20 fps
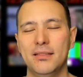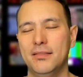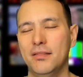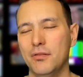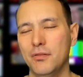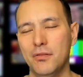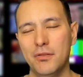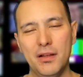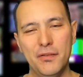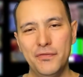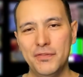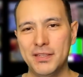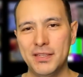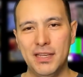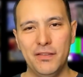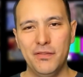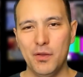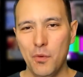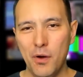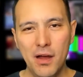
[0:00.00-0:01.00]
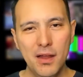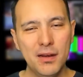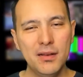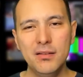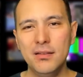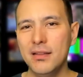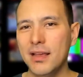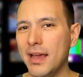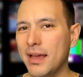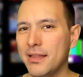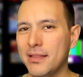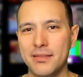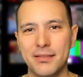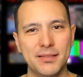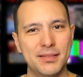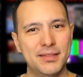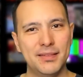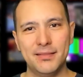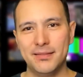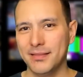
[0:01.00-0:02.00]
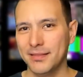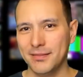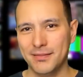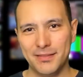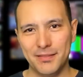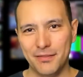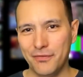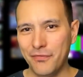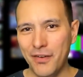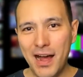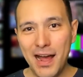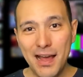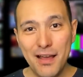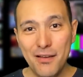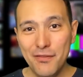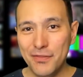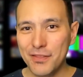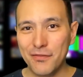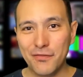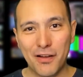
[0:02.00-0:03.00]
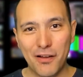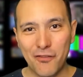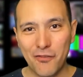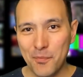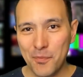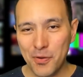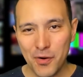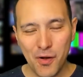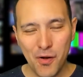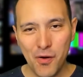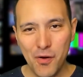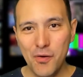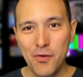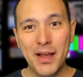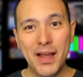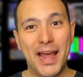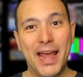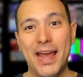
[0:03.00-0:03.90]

the Rift CV1, and the Vive Pro,